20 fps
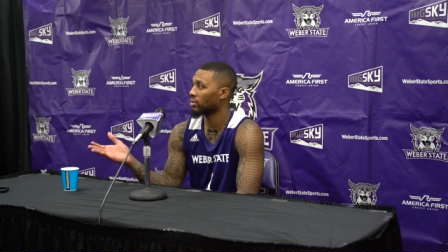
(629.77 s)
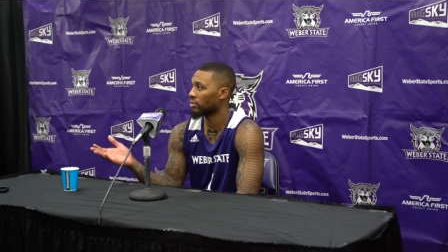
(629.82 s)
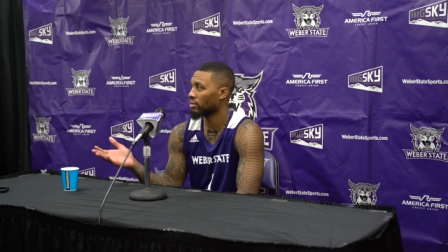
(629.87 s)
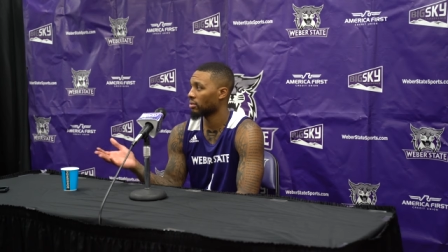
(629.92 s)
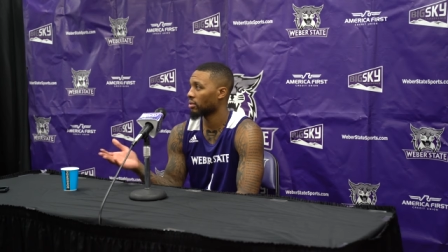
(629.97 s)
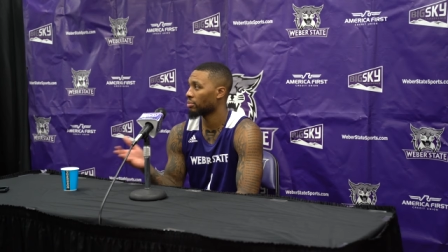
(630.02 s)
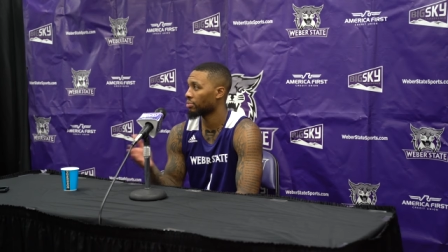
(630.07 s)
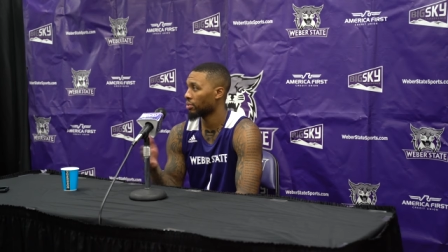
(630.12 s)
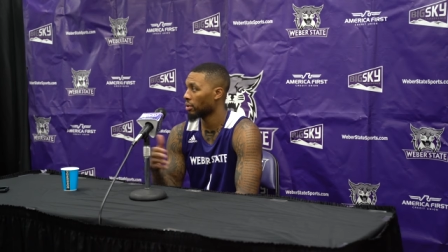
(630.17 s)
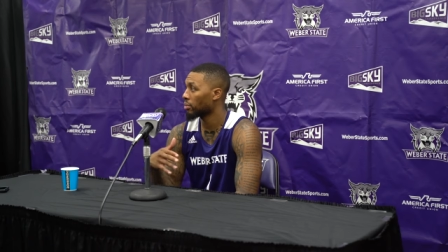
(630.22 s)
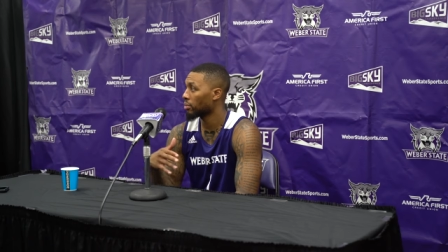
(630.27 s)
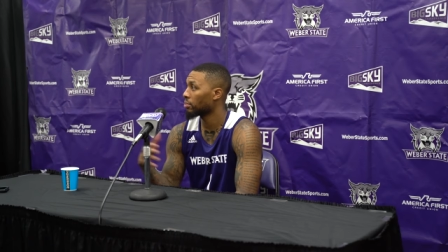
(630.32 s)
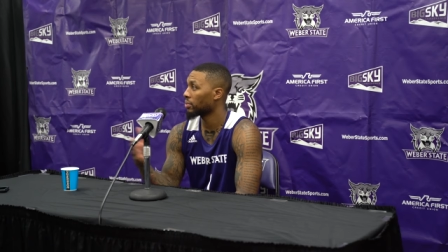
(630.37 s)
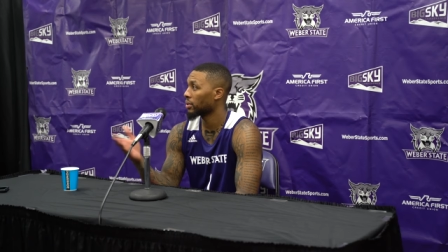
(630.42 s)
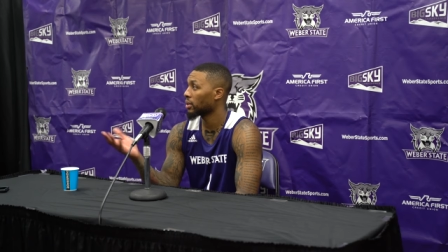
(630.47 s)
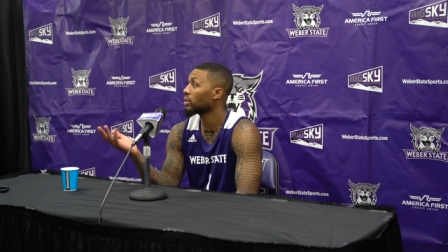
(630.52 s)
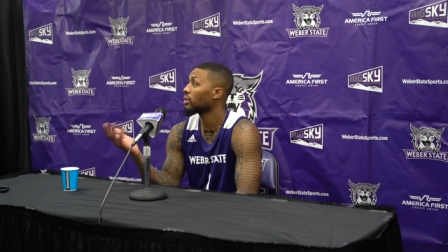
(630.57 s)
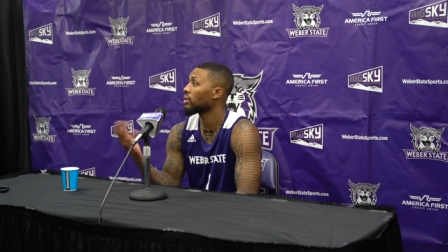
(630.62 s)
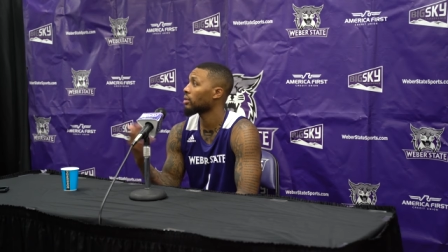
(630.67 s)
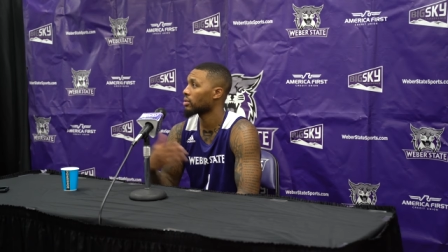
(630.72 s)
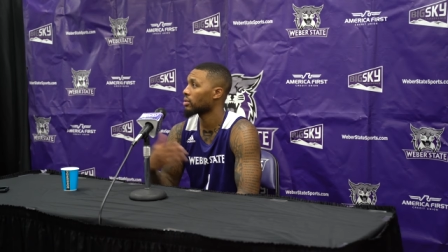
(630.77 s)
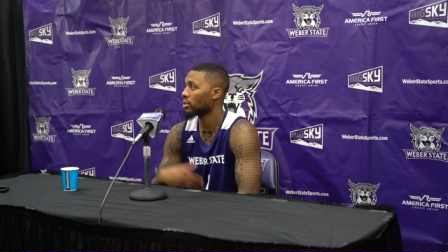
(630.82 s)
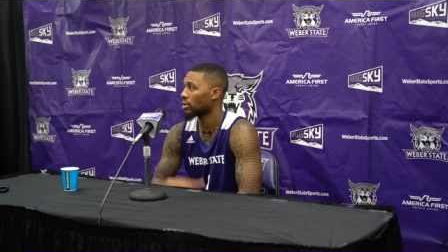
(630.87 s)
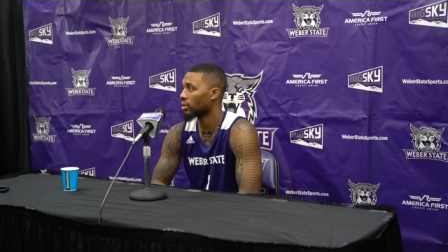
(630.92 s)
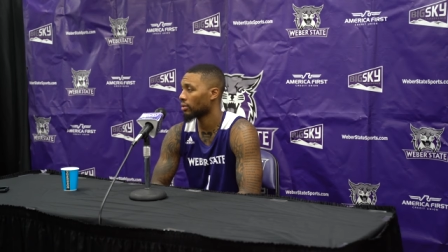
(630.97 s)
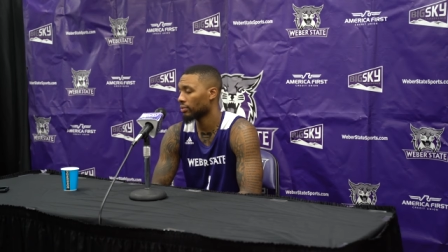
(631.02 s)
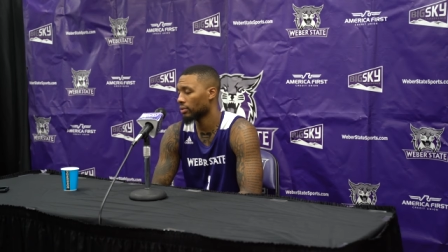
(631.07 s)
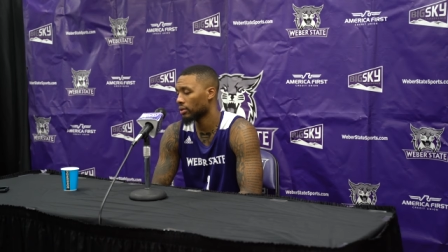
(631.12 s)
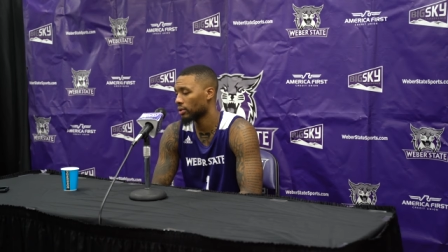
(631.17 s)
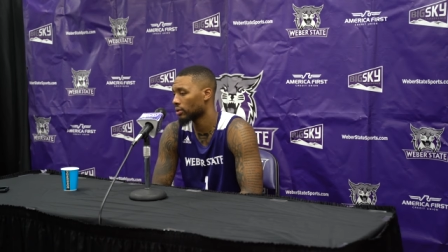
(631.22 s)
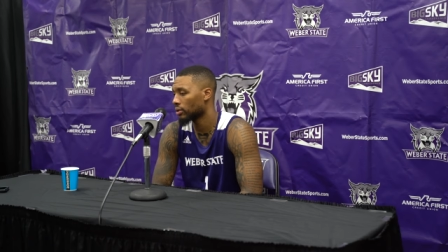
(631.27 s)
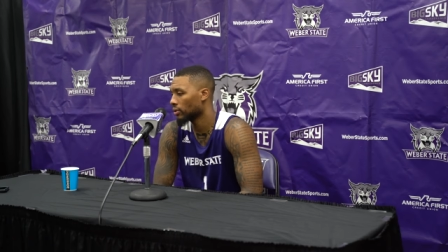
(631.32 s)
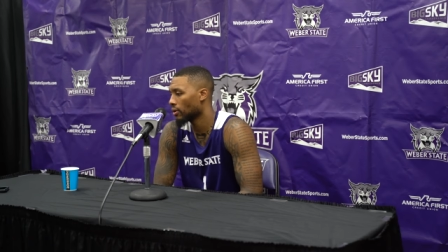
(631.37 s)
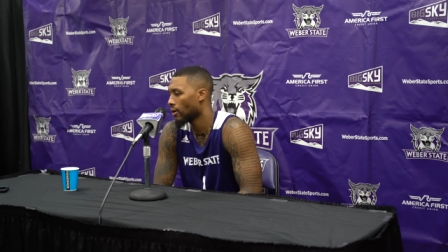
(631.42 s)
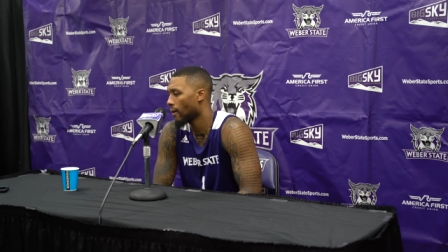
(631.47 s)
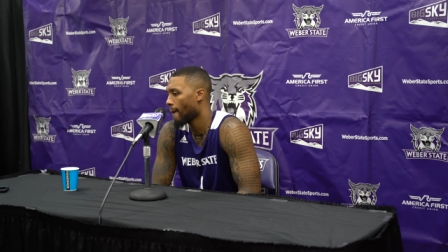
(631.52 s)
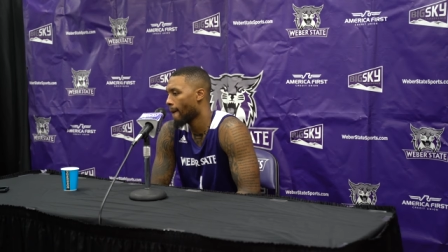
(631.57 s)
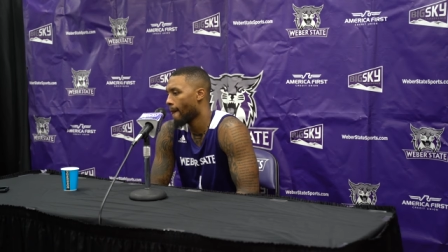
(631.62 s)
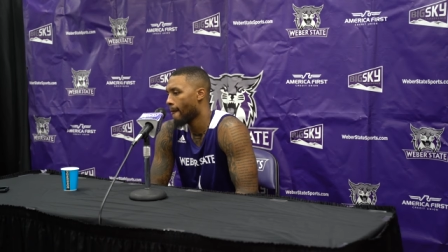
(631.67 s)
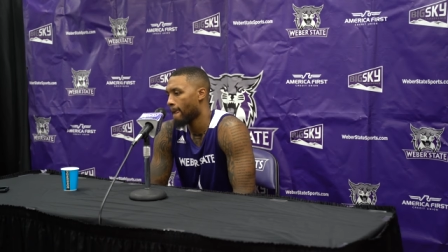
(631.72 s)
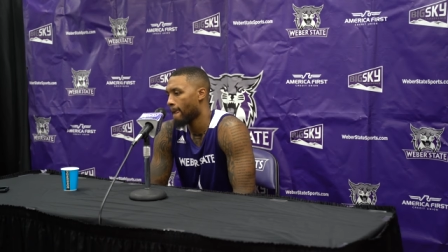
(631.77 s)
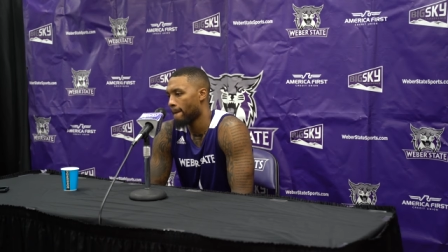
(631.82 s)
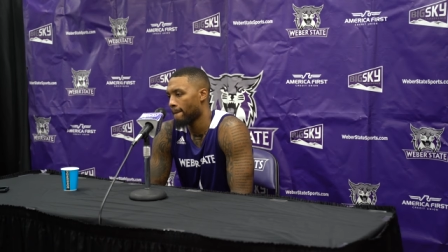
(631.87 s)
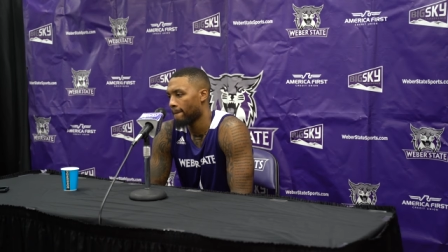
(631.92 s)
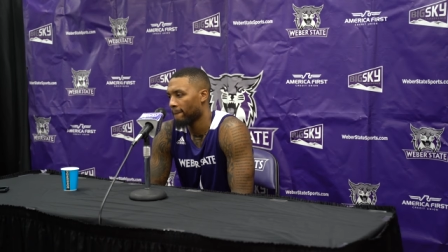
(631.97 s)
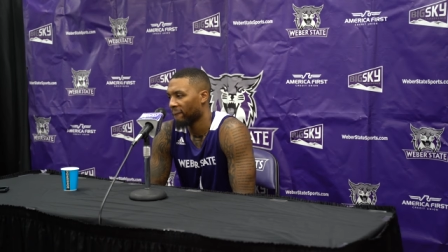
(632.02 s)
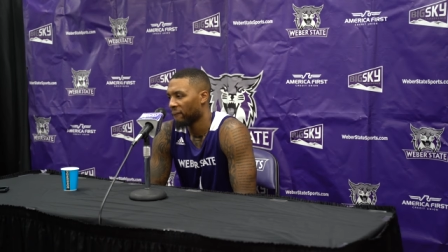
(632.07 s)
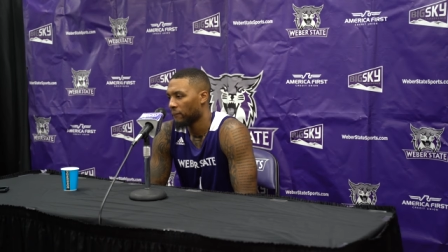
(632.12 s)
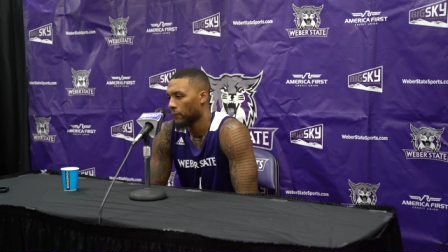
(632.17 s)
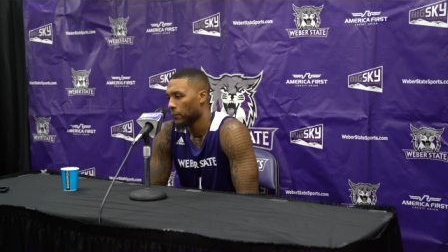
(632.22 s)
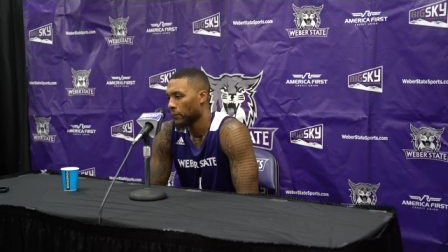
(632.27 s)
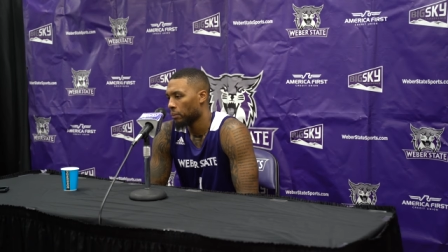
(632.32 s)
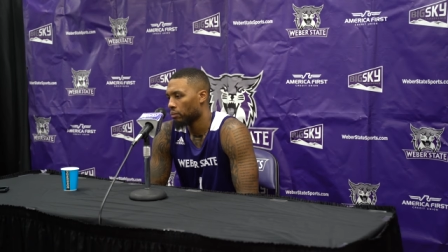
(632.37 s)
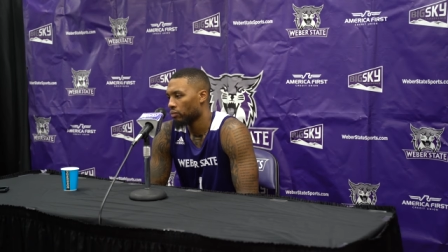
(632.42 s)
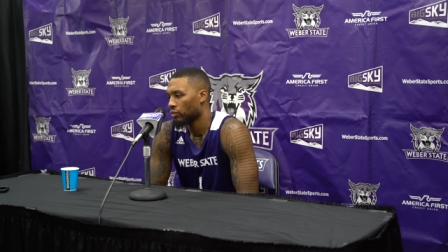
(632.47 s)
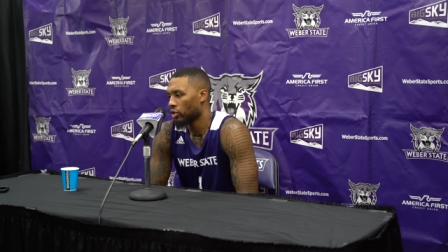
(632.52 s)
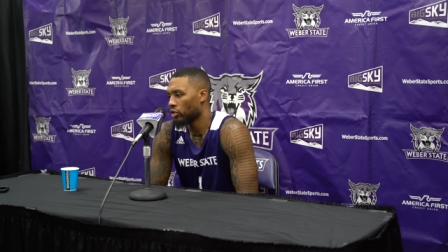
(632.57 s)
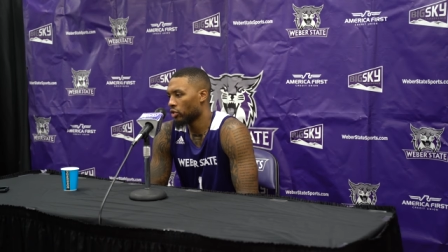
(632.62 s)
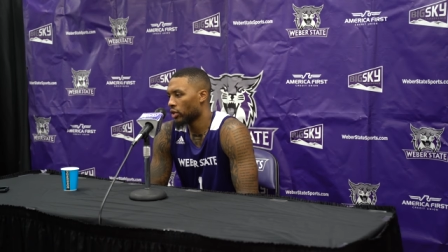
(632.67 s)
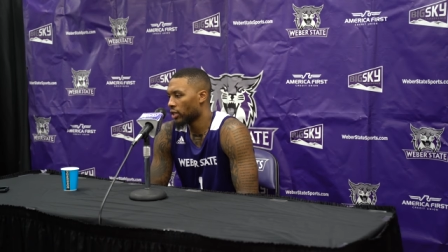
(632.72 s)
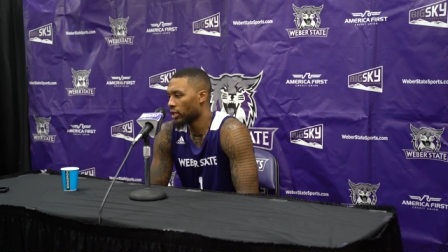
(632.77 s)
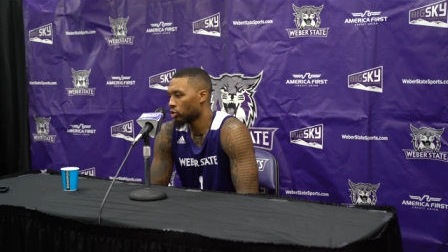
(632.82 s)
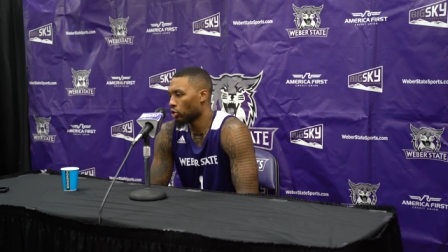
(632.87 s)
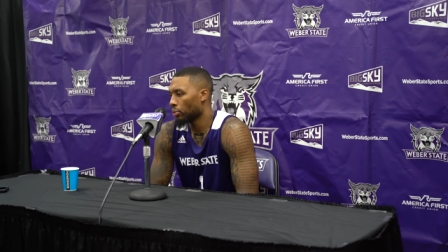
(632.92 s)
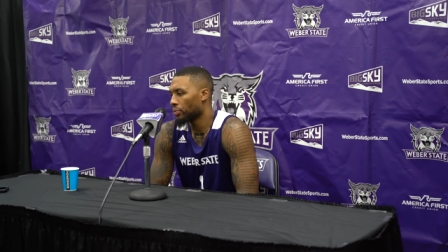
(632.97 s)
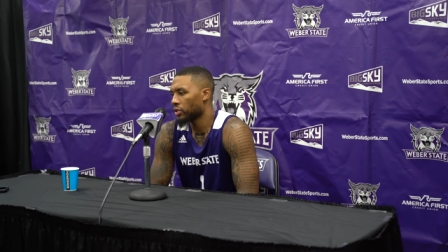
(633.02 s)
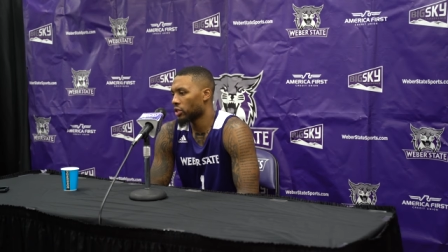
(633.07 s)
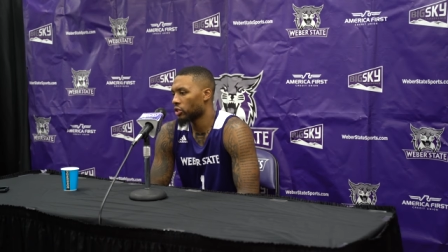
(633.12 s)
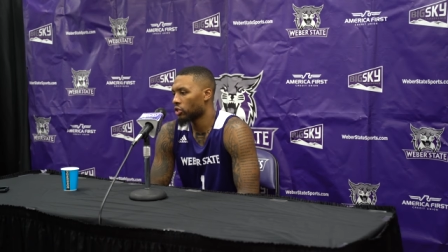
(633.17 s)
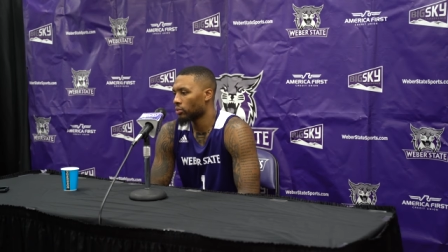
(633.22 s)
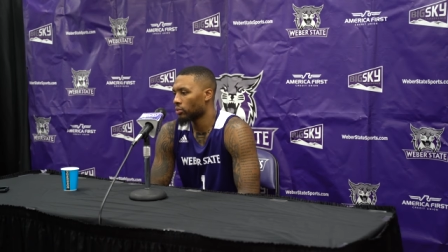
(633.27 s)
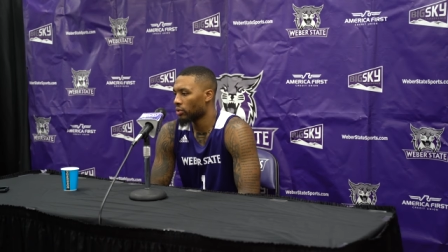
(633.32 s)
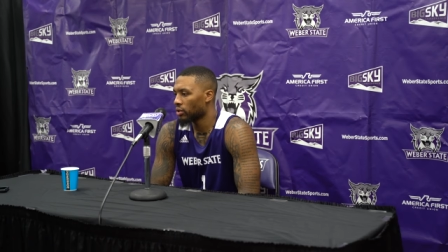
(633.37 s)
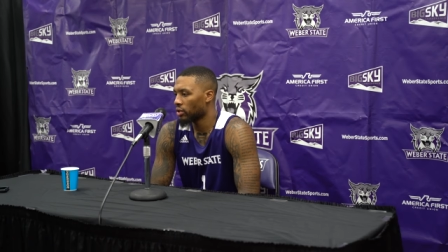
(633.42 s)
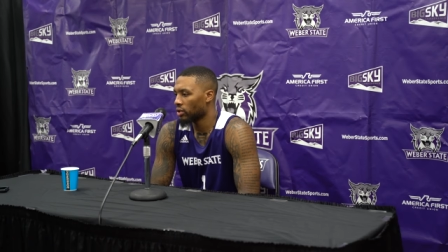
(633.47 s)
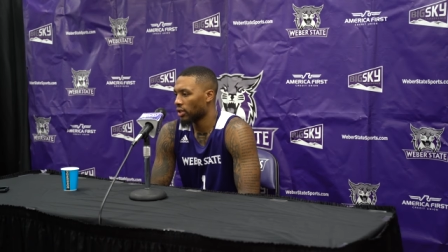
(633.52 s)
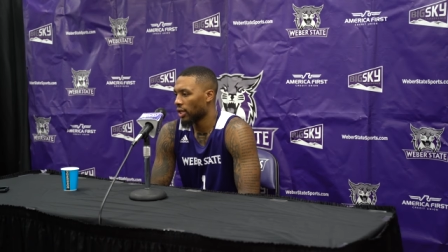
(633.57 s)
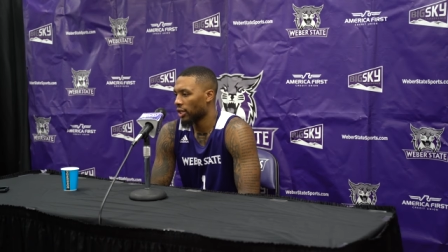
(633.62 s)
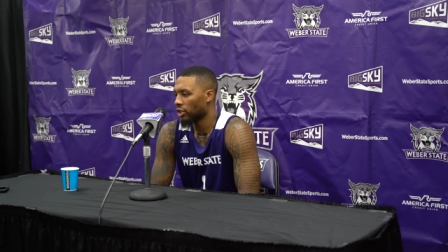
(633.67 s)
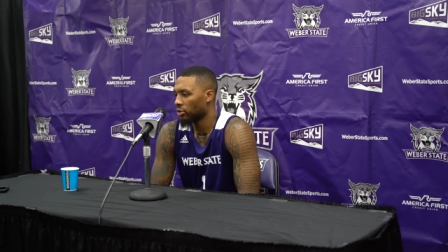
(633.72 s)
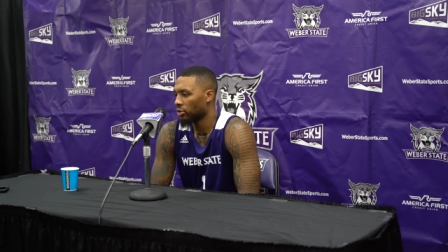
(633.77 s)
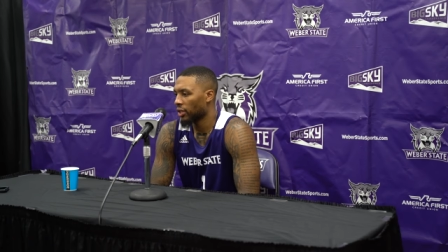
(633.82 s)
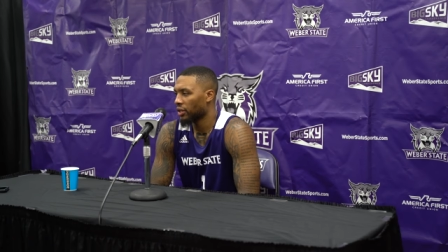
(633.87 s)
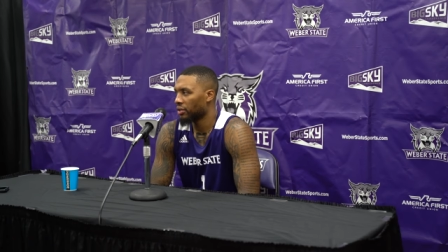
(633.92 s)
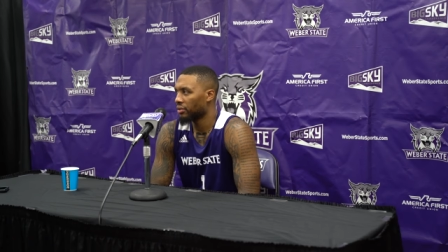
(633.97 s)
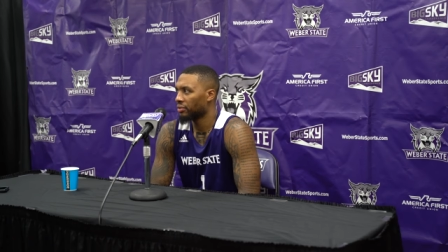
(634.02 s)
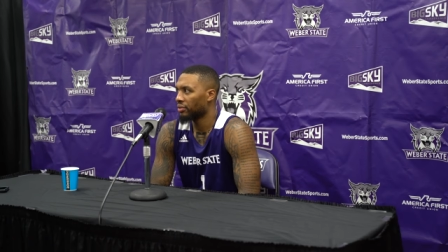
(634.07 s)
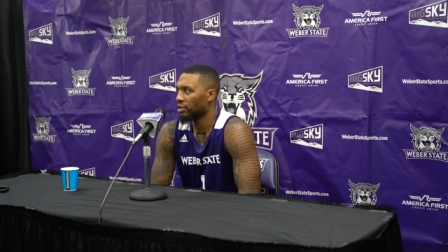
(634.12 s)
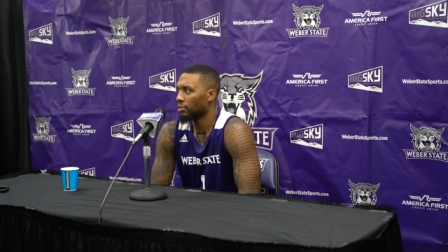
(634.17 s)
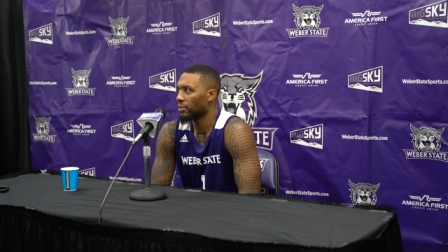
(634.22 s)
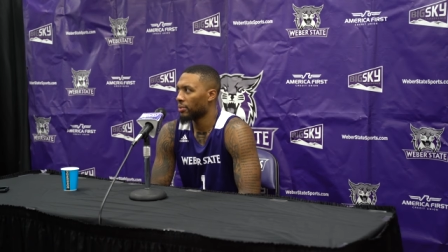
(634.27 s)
You know, people believe this stuff, man you get to a position where it's like, do I defend